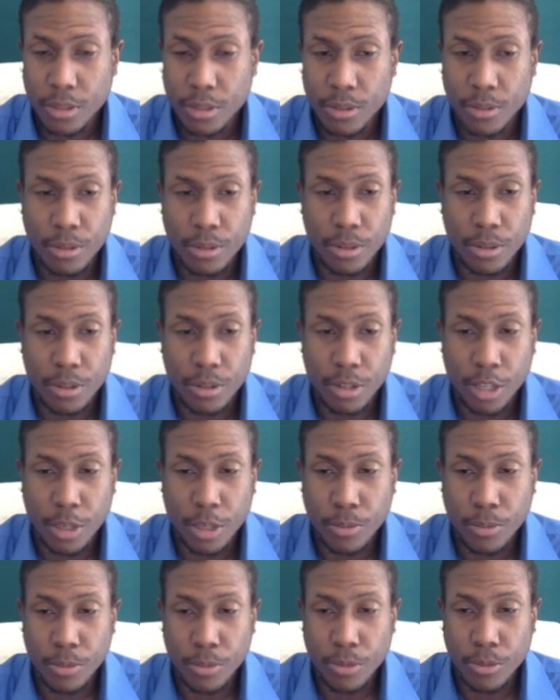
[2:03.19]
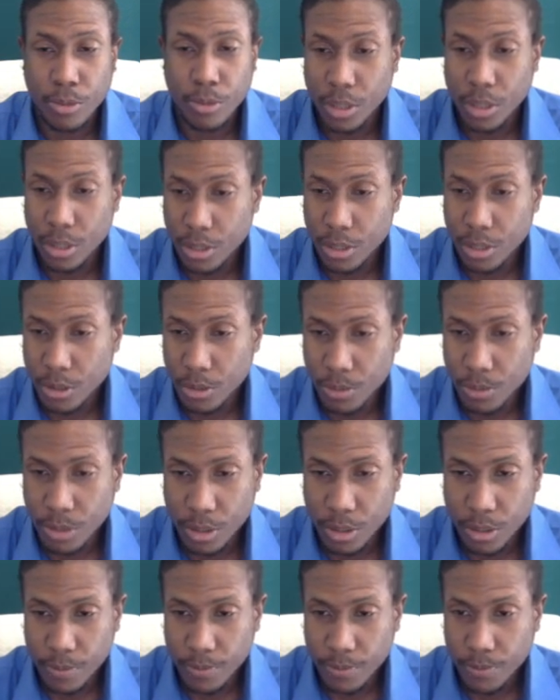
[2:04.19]
within a couple of weeks, you'll
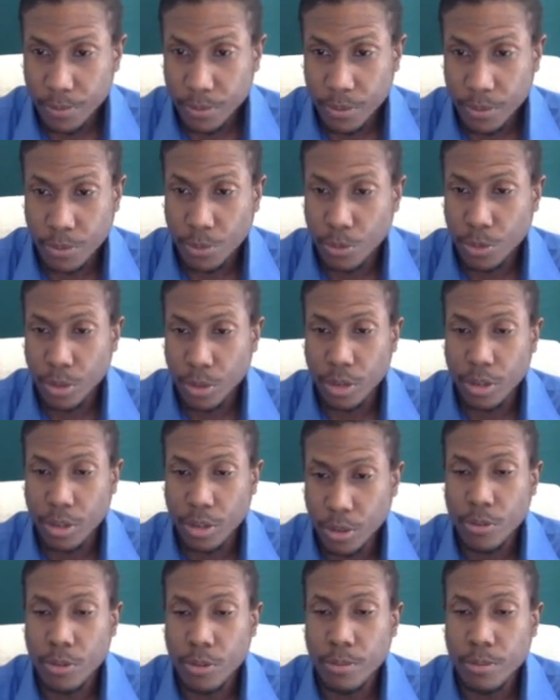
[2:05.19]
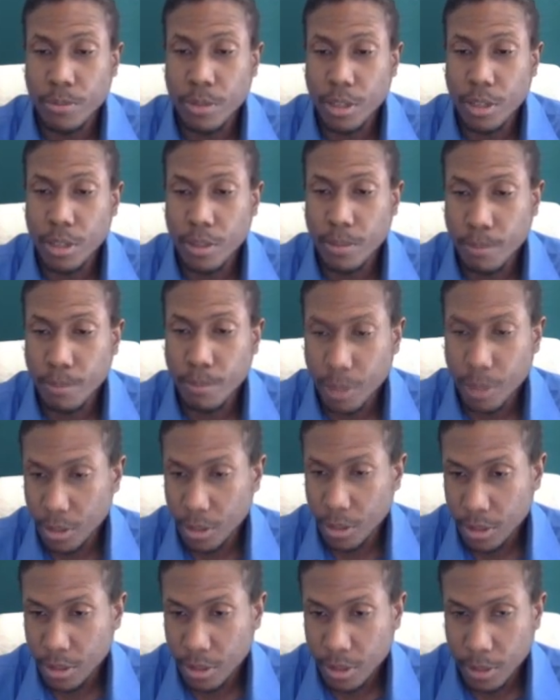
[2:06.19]
be where you would be in
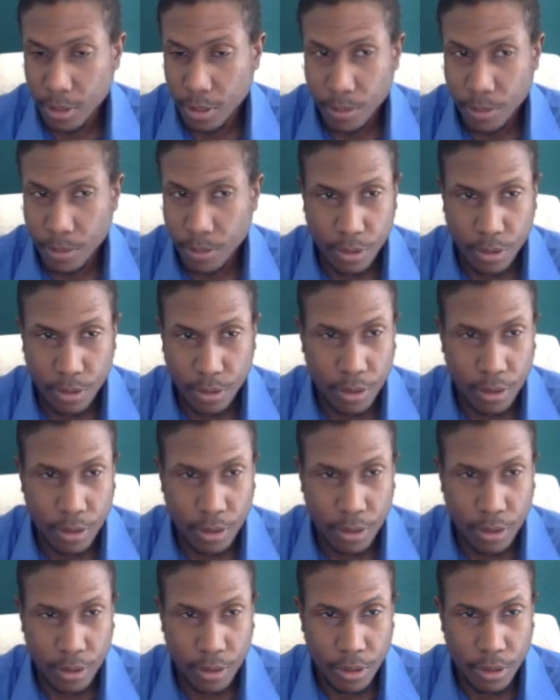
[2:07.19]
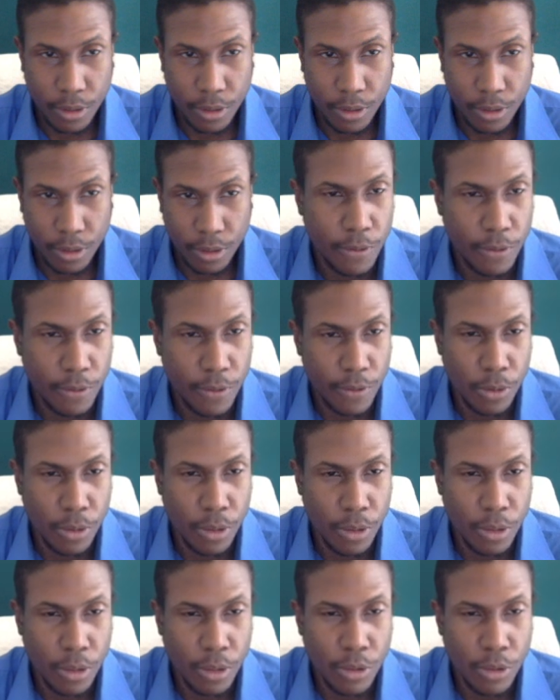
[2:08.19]
months typically, following
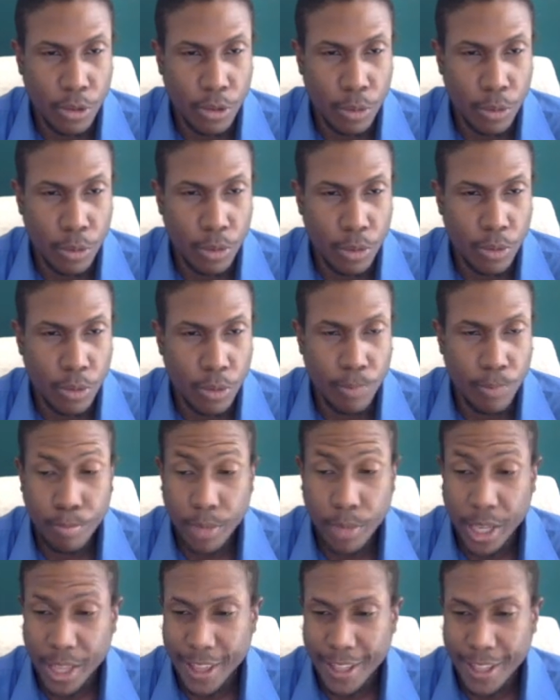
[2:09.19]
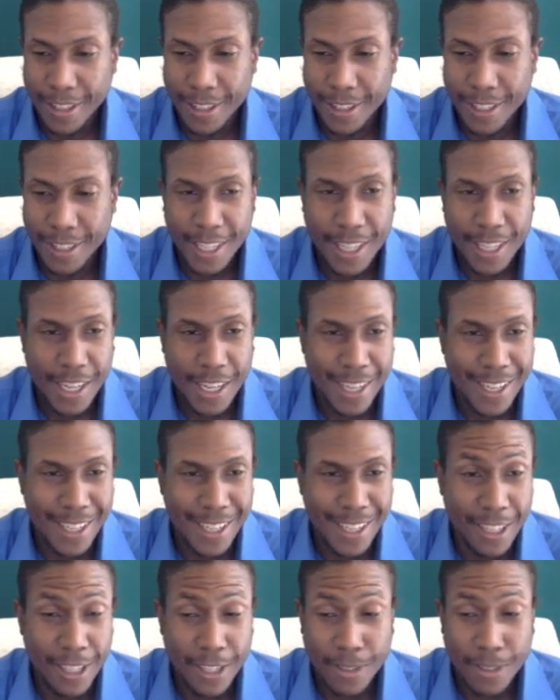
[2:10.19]
the normal methods. And
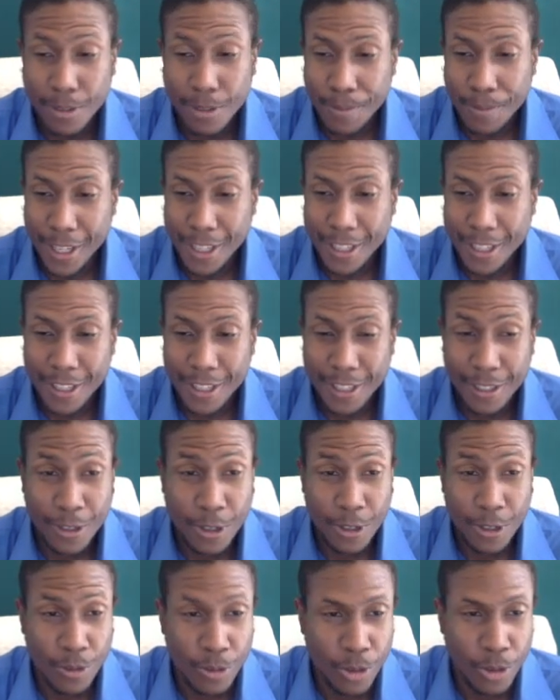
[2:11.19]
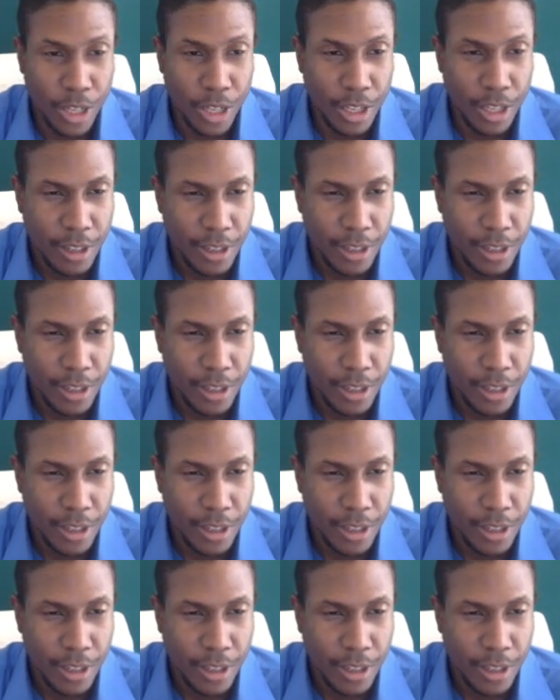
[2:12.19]
this is what makes it so great.